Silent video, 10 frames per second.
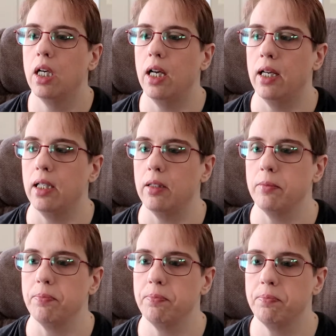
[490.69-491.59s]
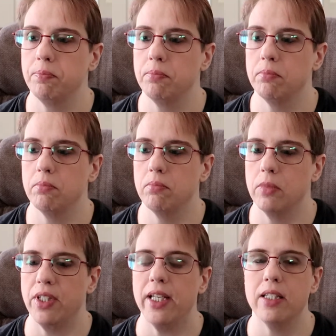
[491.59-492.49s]
I
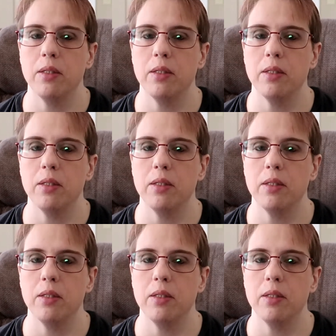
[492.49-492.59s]
think it's